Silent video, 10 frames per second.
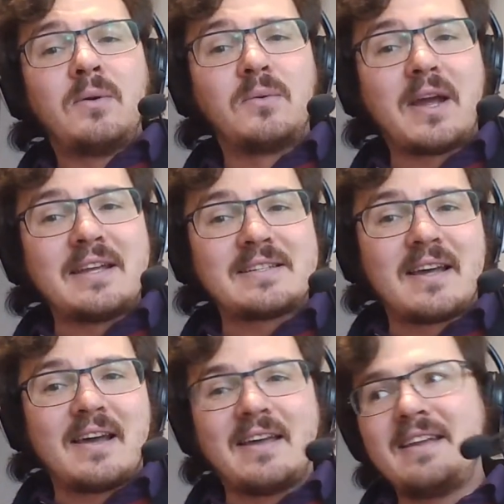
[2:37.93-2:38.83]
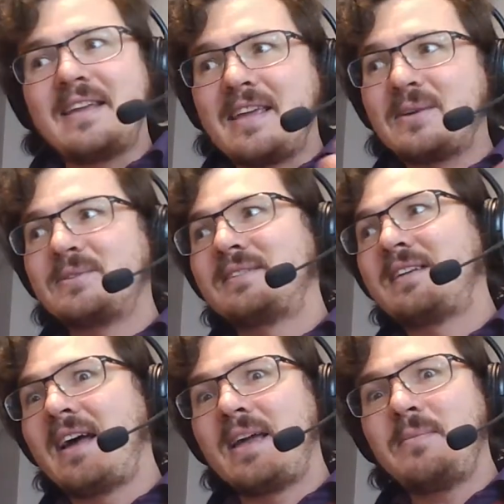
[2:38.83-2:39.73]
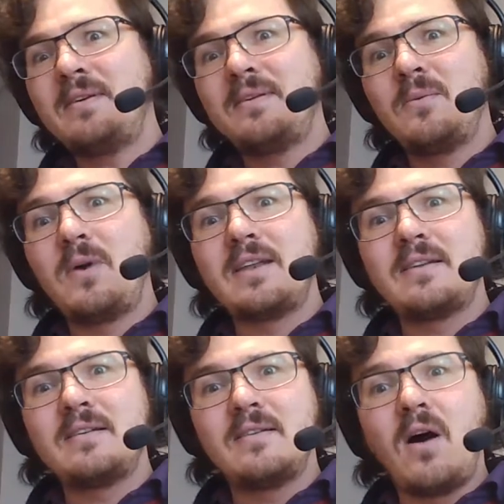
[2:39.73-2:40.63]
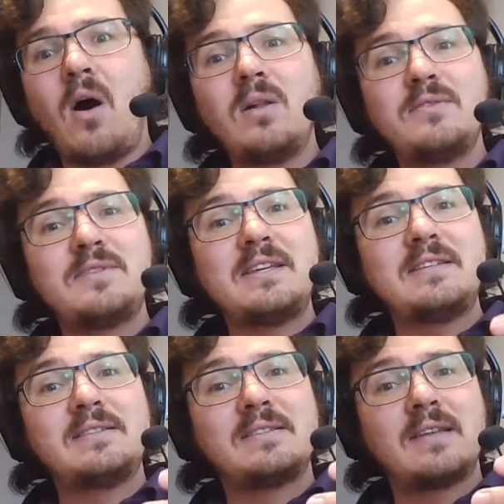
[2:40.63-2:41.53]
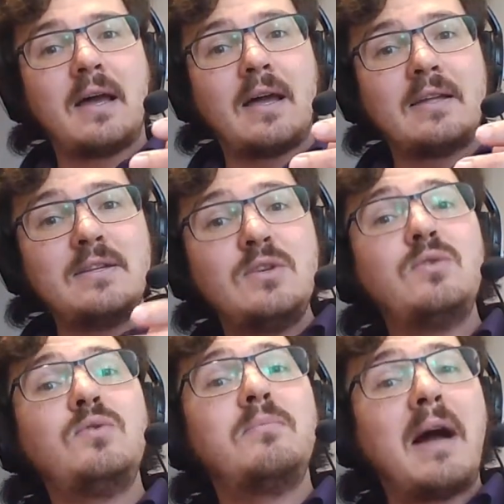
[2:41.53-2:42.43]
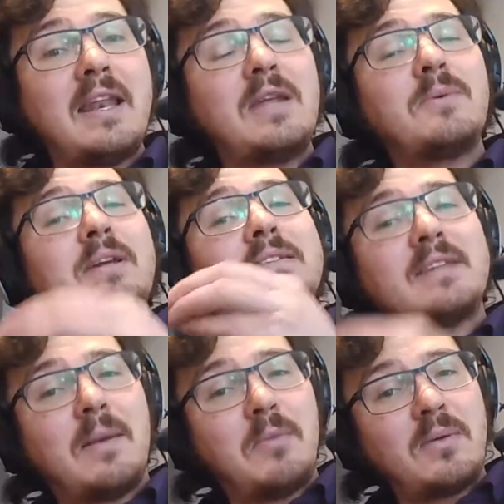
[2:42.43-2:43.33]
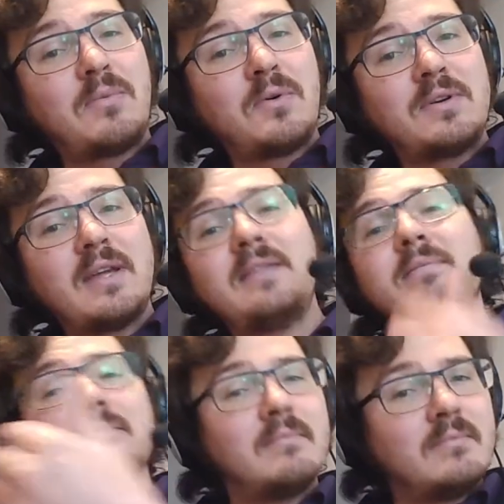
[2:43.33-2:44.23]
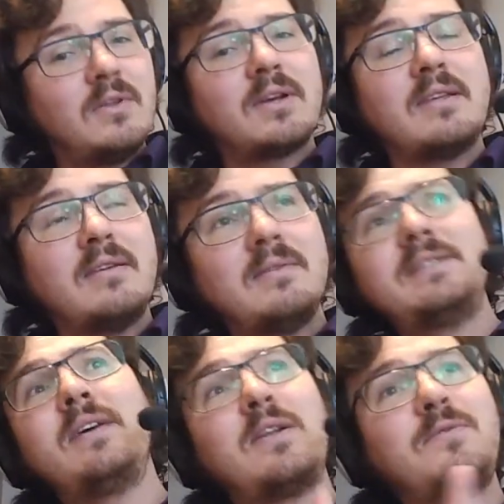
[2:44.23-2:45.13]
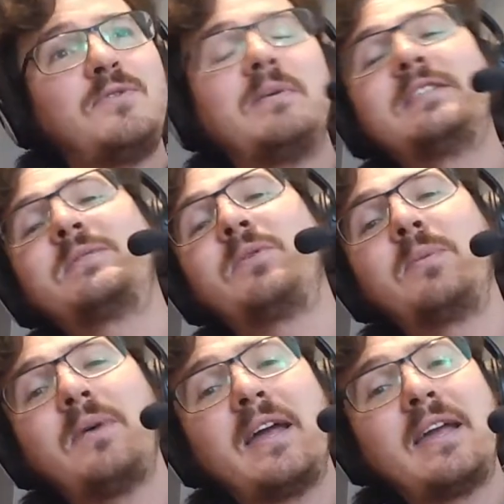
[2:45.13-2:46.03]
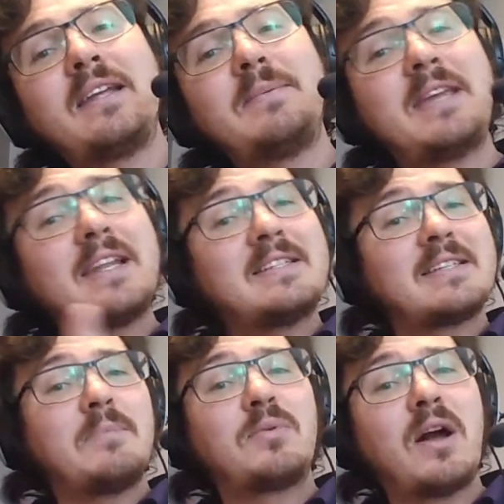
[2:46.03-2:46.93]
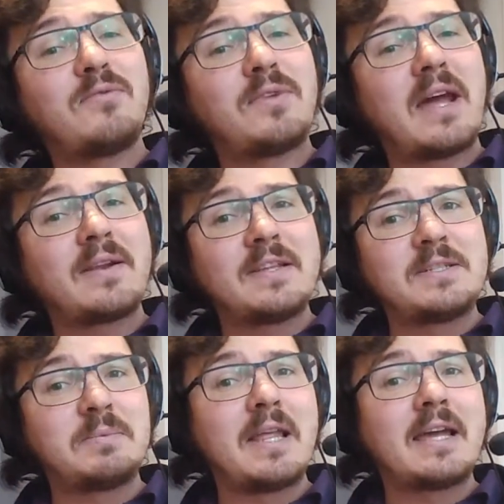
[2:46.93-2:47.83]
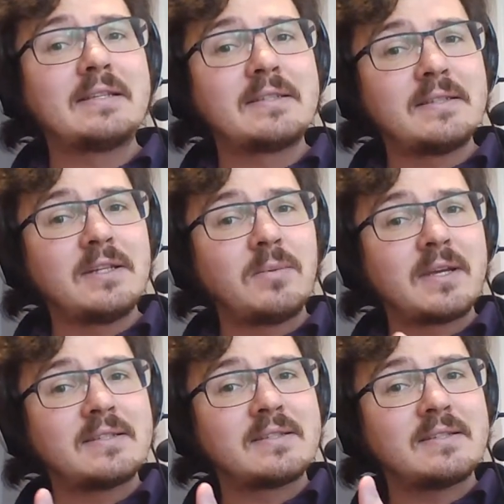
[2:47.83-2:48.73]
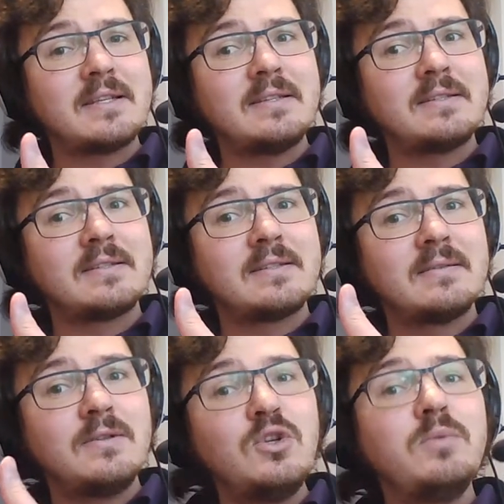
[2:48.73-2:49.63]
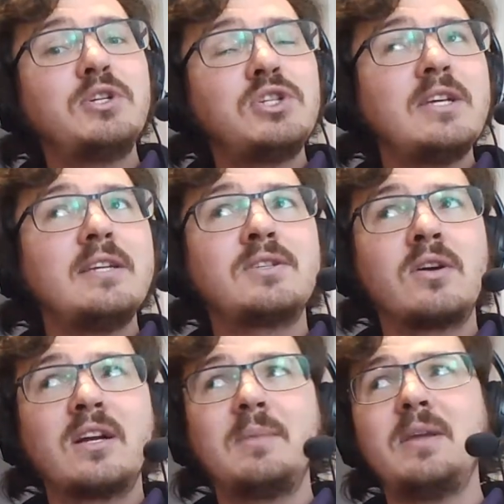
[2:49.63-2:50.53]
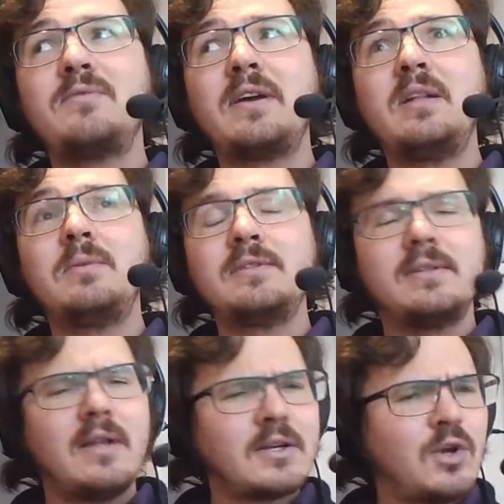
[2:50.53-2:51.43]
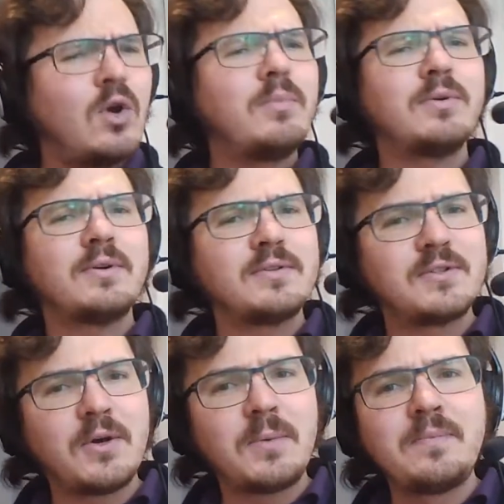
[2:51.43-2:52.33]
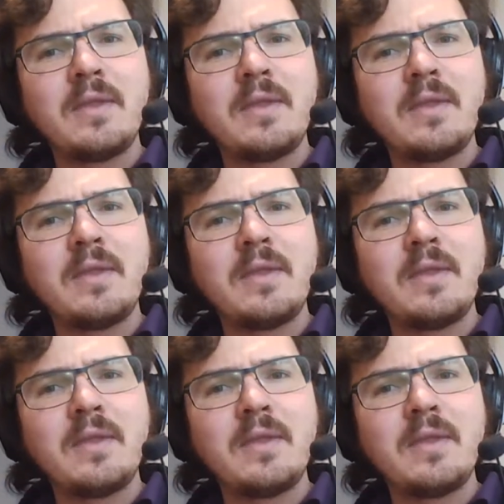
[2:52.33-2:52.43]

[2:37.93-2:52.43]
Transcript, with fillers: right? Uh, in a year's time, when all of these uh, new mining rigs come on board, it look, you still got a few months where you're probably going to be getting some profit out of these plans, you know, because these new machines aren't going to be available until October or so.